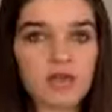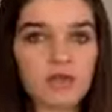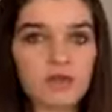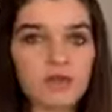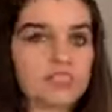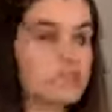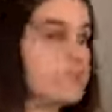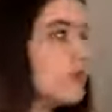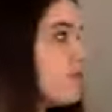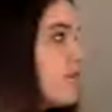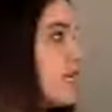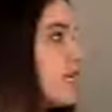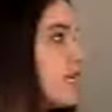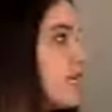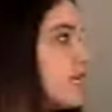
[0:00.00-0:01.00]
Intuitive
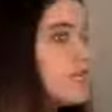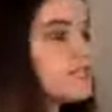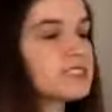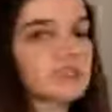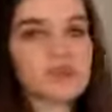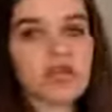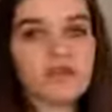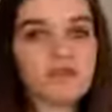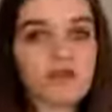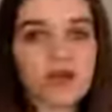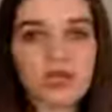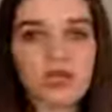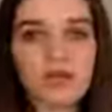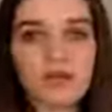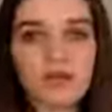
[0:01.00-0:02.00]
eating is a lifelong
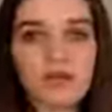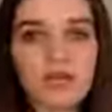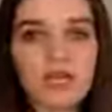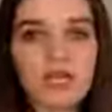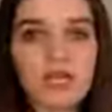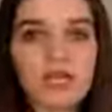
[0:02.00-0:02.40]
commitment.